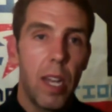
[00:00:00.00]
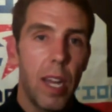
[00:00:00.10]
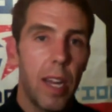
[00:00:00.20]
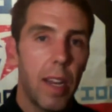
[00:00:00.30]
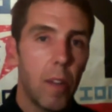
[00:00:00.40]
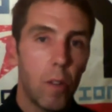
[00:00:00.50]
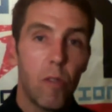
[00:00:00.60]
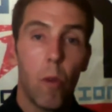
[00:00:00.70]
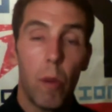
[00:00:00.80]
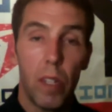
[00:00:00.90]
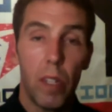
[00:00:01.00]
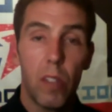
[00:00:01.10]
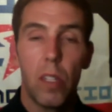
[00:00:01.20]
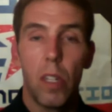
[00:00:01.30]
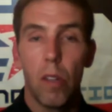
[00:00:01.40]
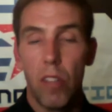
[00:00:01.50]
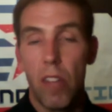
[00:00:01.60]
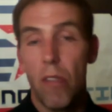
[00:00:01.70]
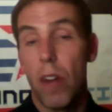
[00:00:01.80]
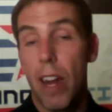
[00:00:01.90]
And in those 4 weeks, you know, say
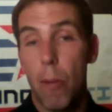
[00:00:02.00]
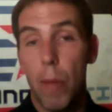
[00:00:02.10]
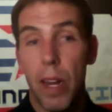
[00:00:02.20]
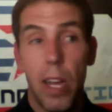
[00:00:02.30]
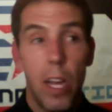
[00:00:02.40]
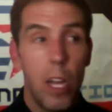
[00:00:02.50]
for an Ironman,